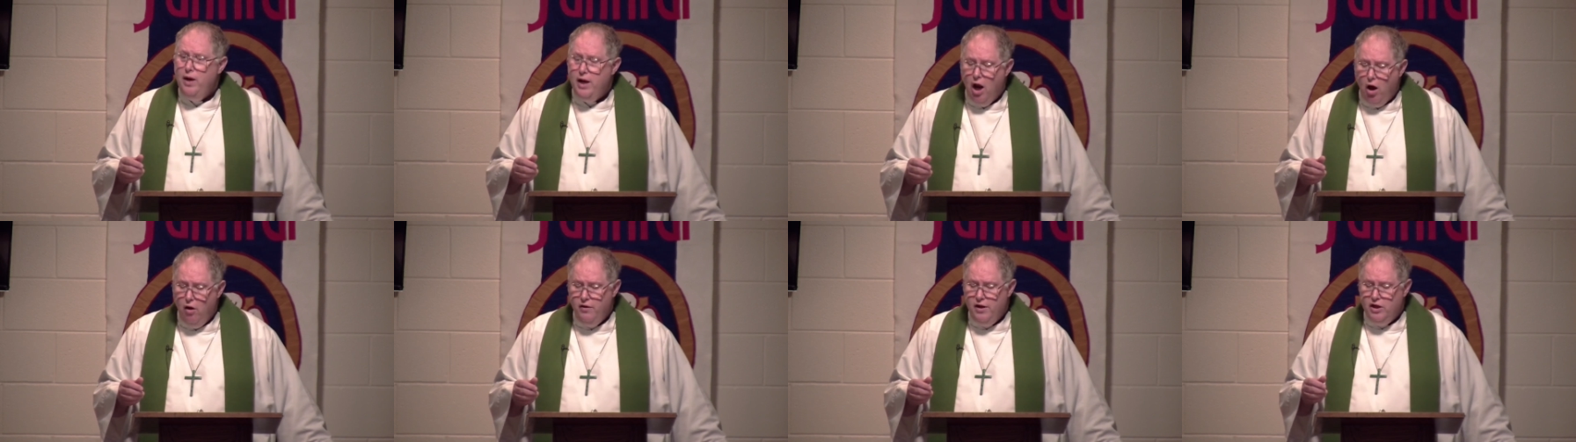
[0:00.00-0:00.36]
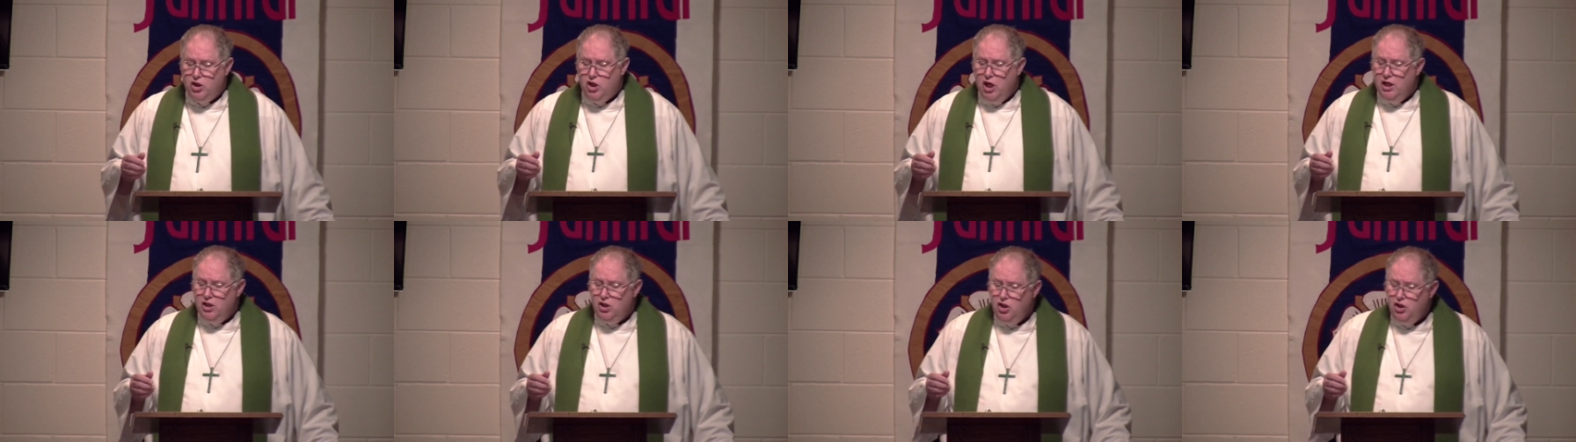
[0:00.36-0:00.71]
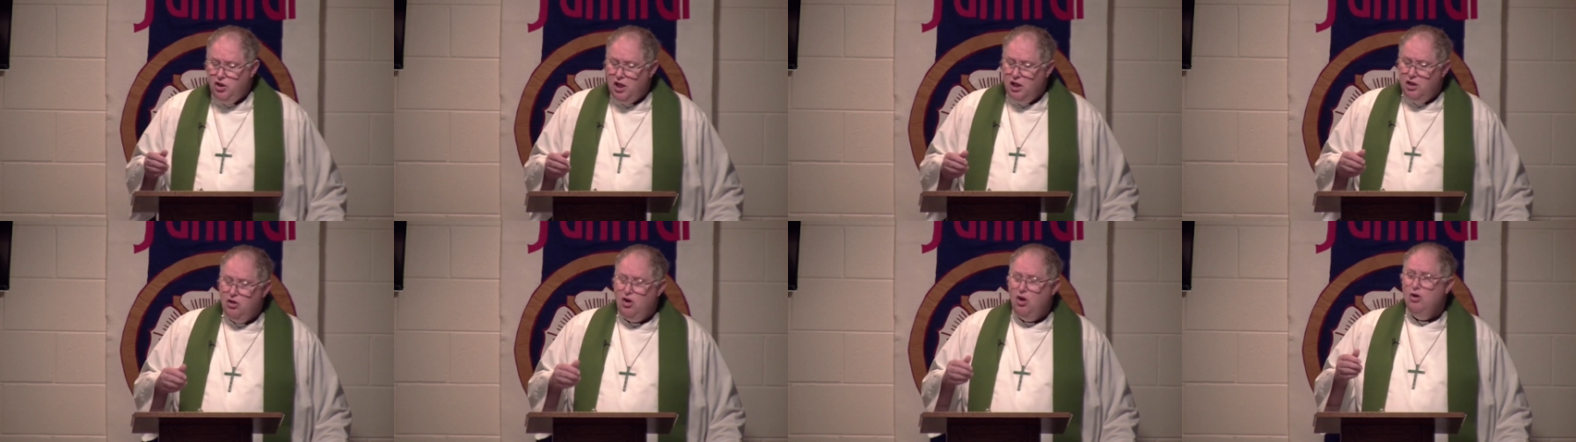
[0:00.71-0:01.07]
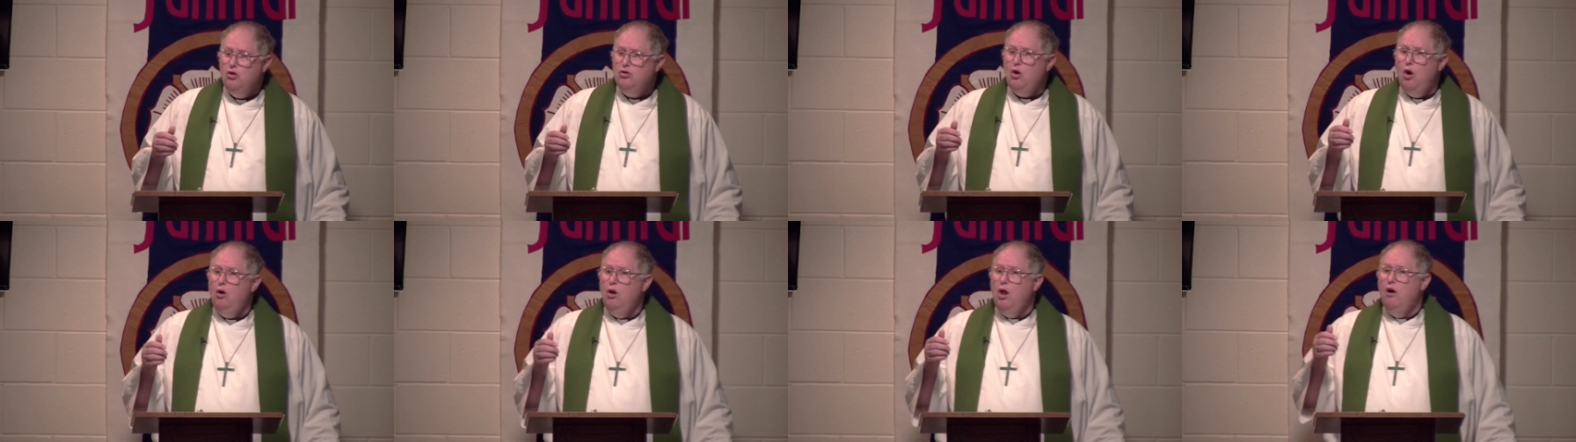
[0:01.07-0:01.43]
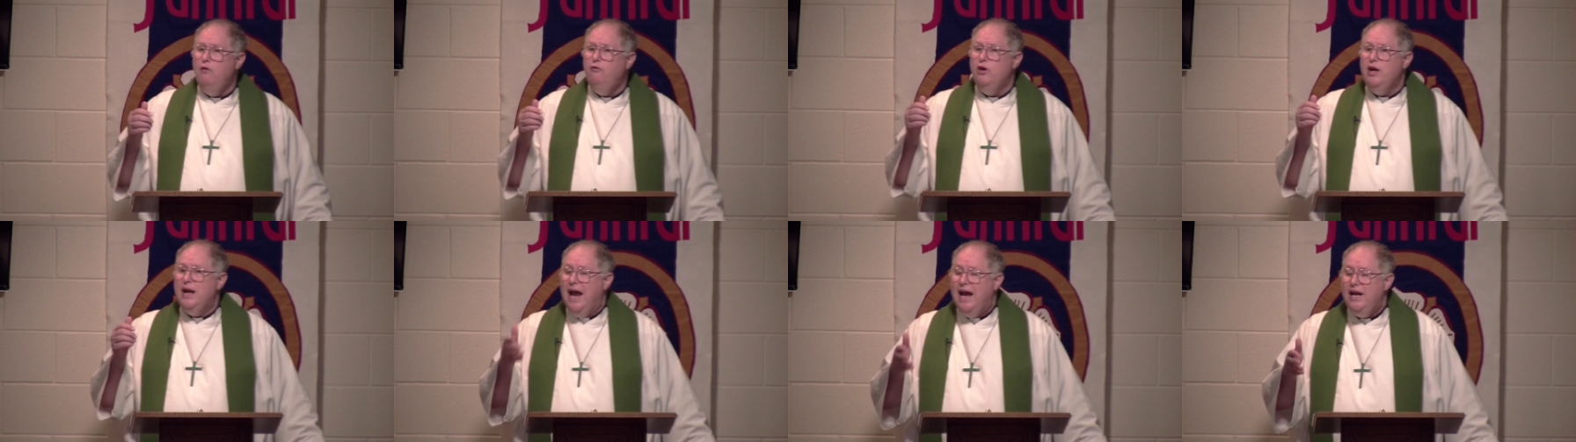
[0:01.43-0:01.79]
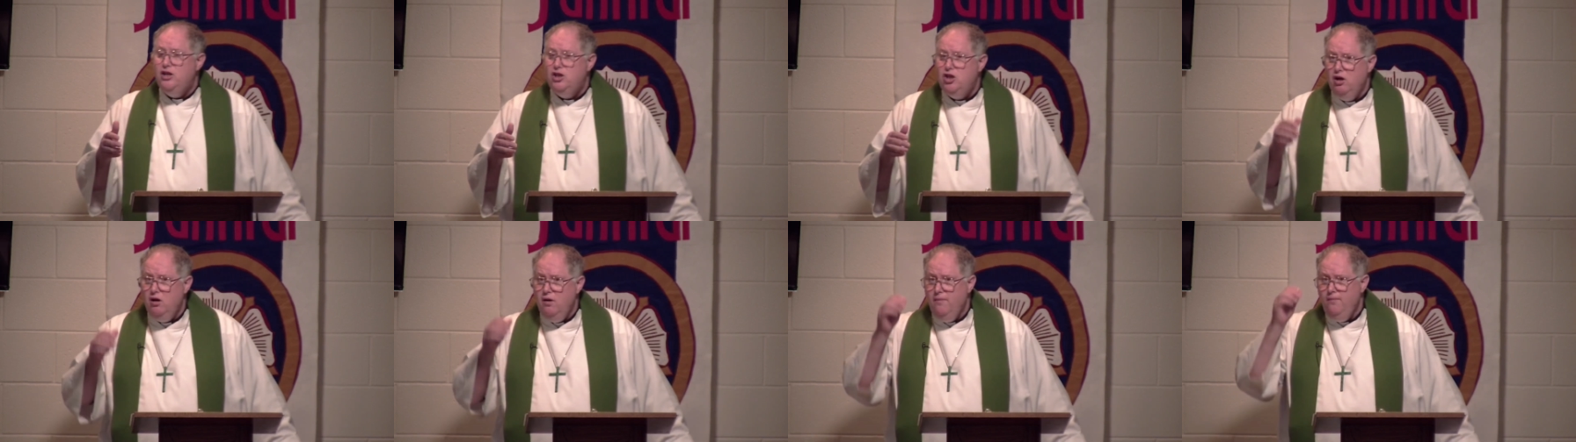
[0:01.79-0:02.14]
know that Jesus is in control over
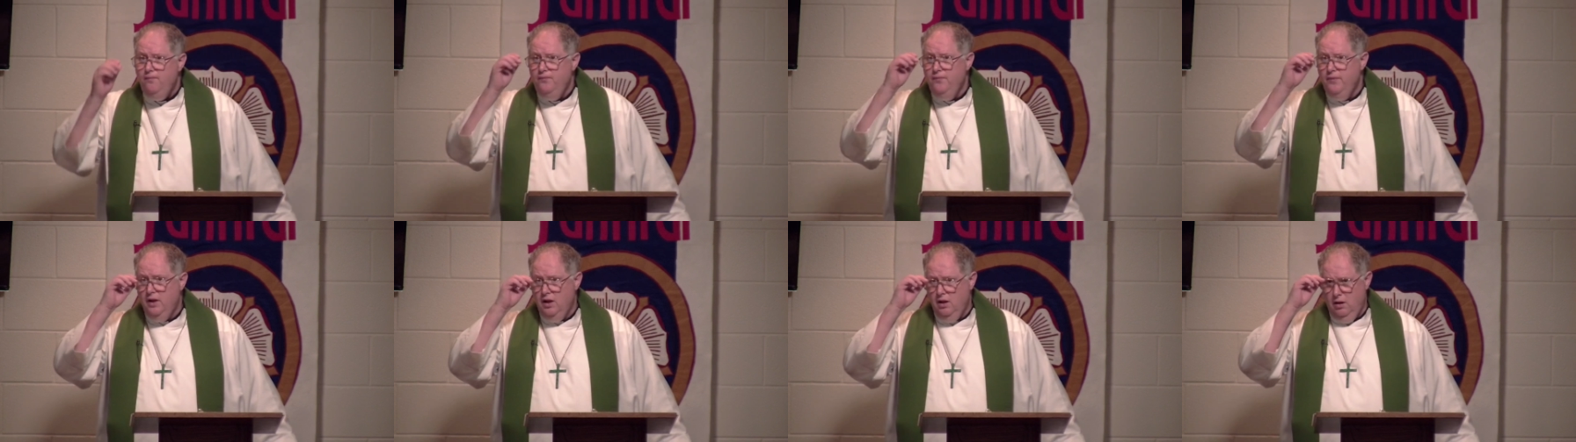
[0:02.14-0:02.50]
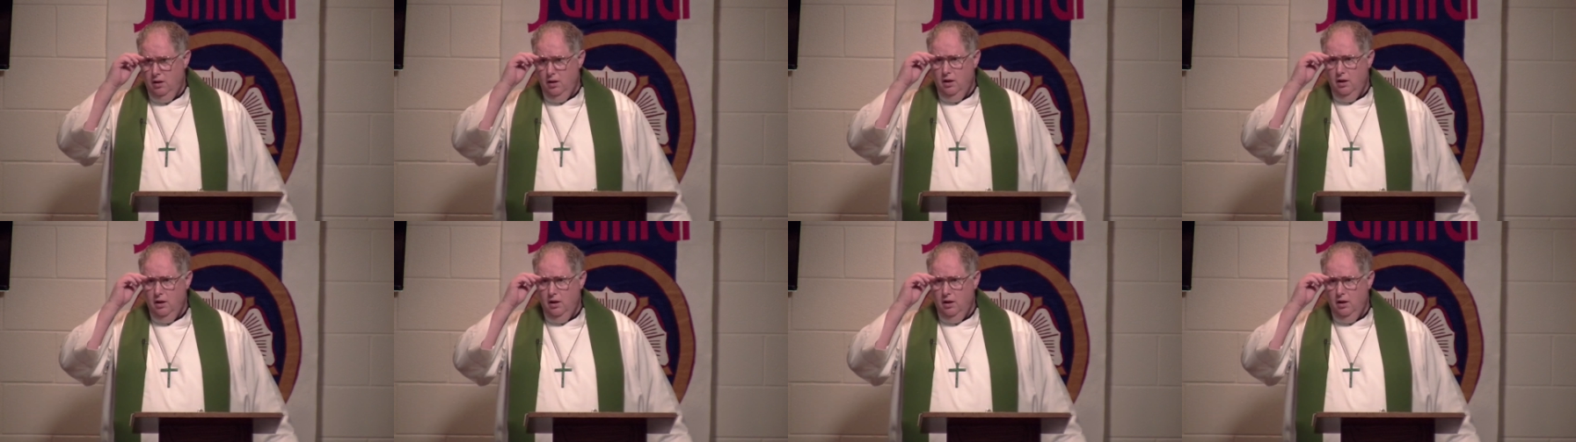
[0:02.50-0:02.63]
nature.